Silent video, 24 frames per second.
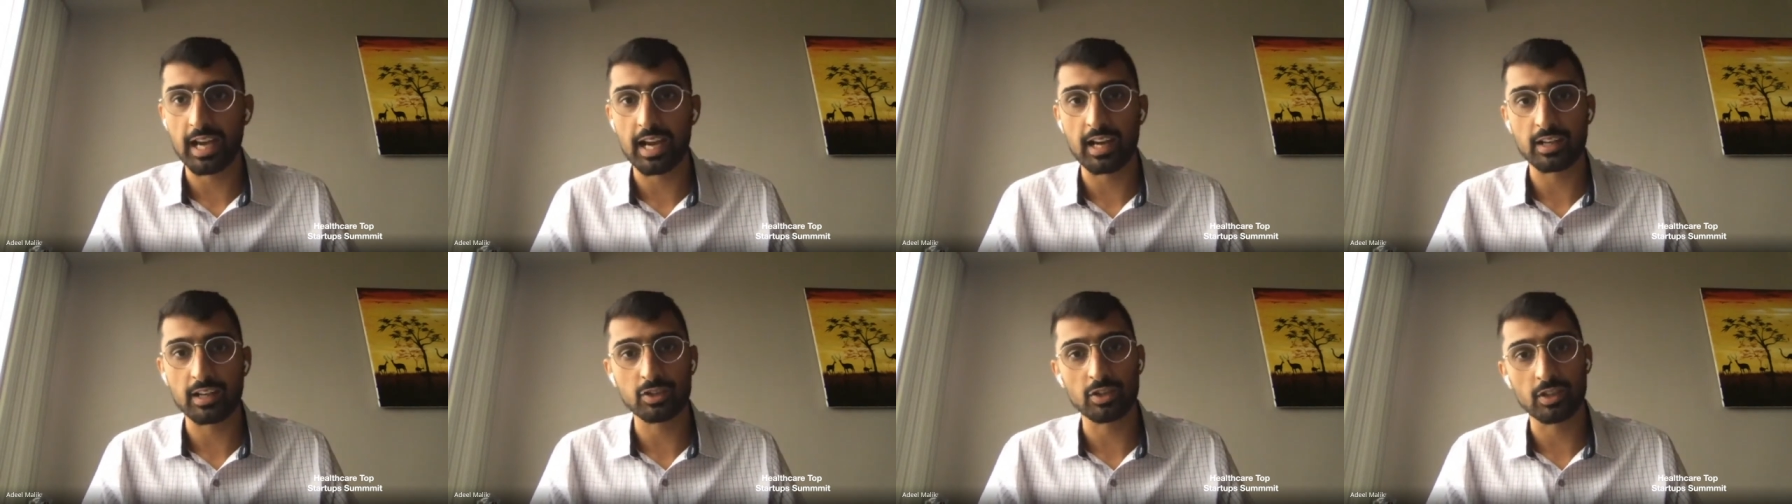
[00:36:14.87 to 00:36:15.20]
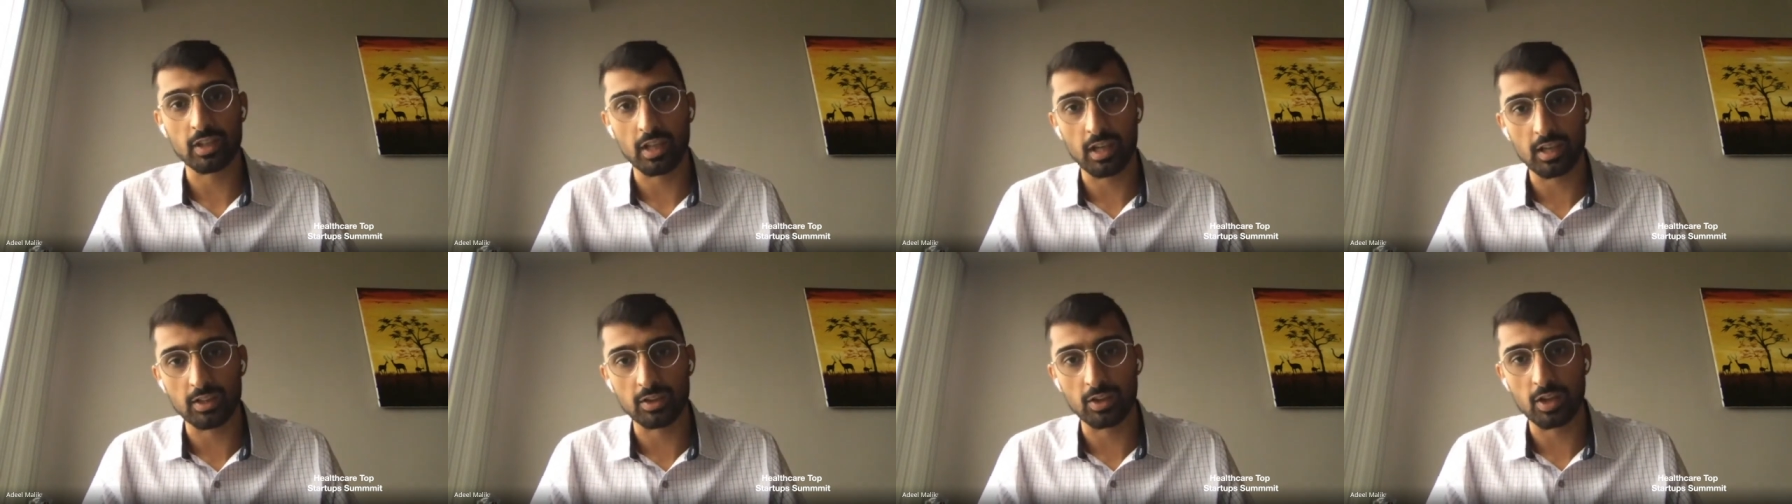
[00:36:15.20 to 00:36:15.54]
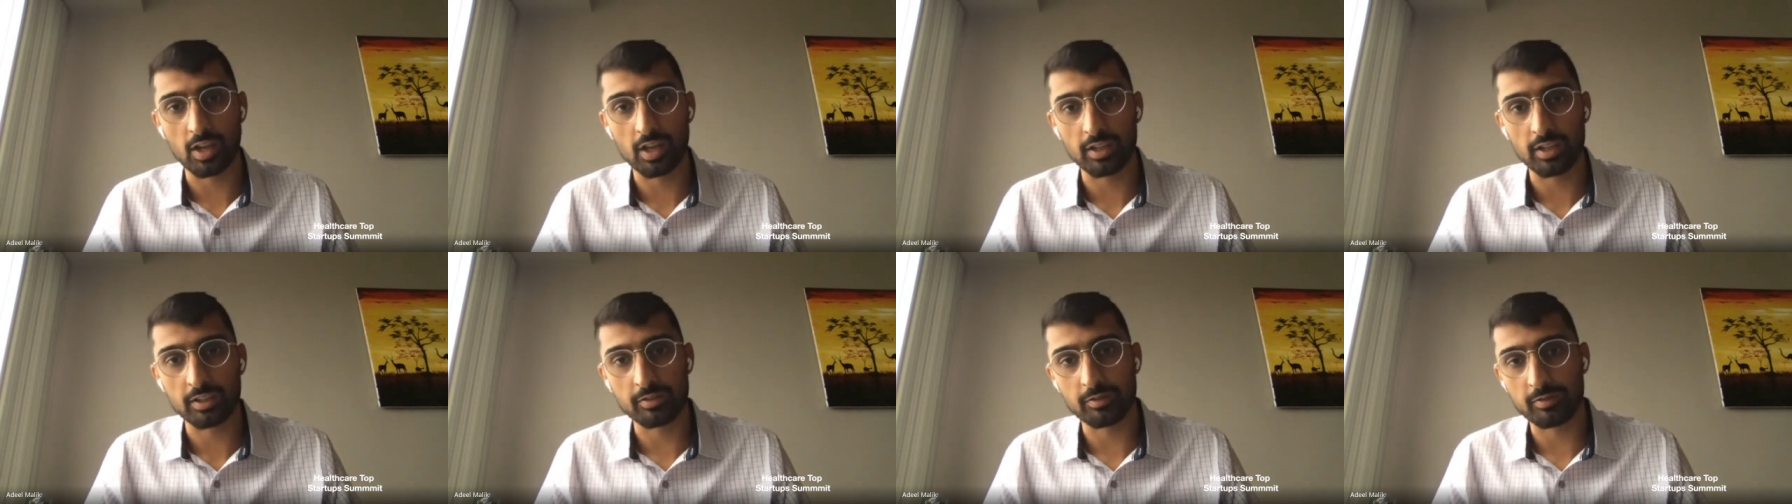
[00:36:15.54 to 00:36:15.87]
to actually
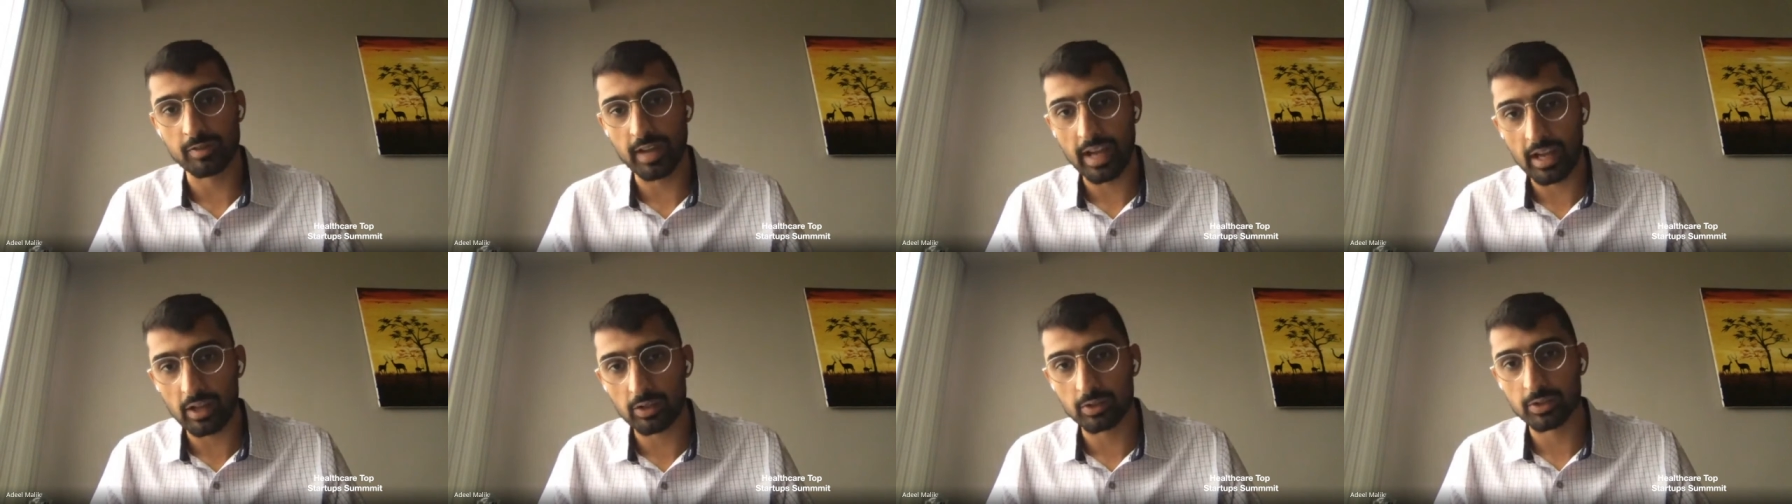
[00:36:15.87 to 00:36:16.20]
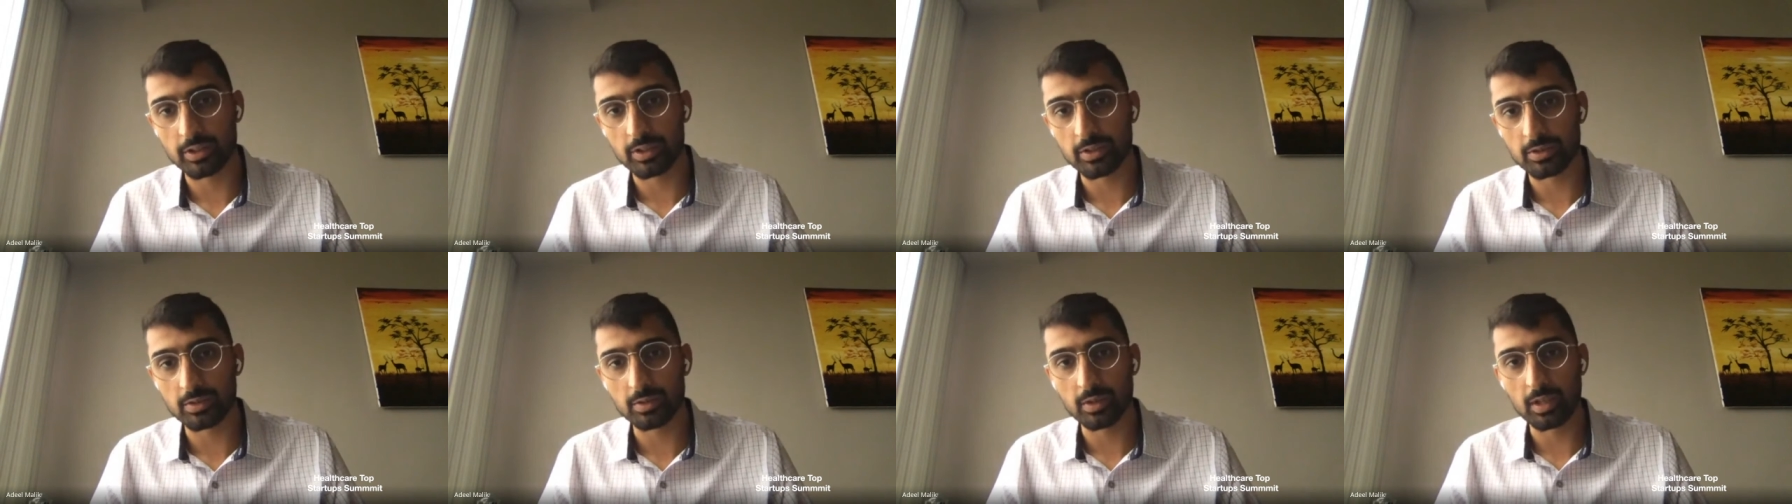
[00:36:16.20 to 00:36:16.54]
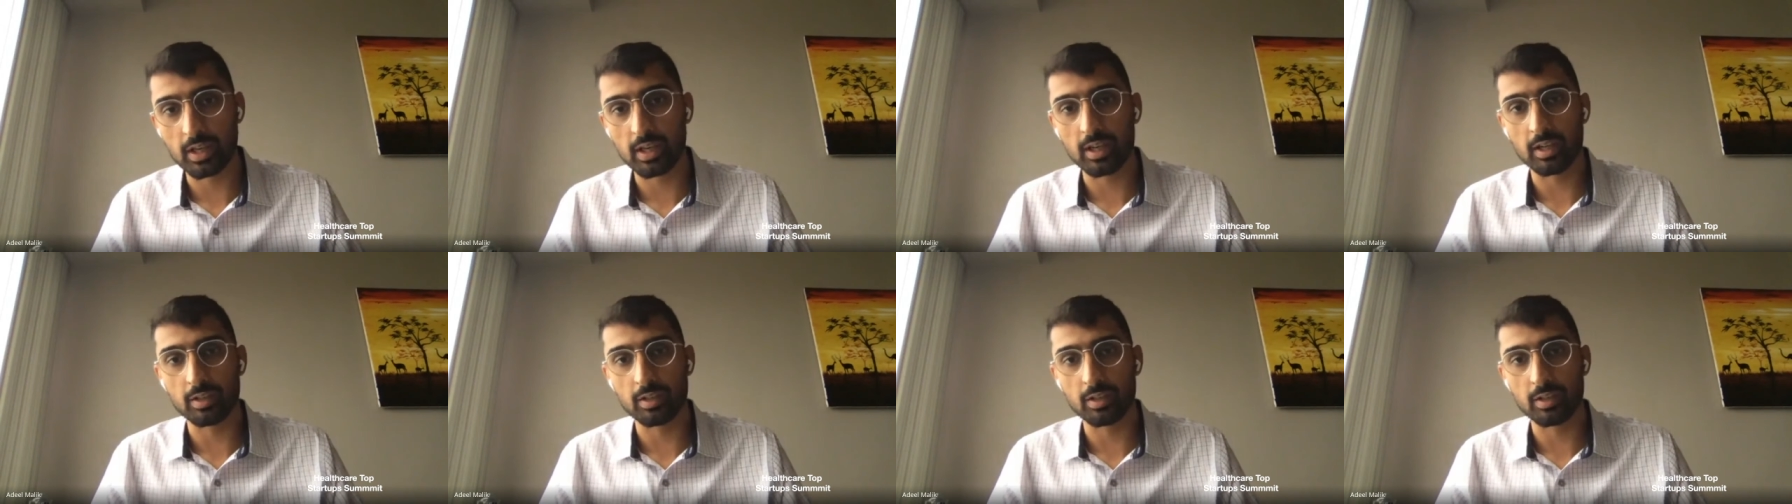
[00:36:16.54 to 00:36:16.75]
unlock the value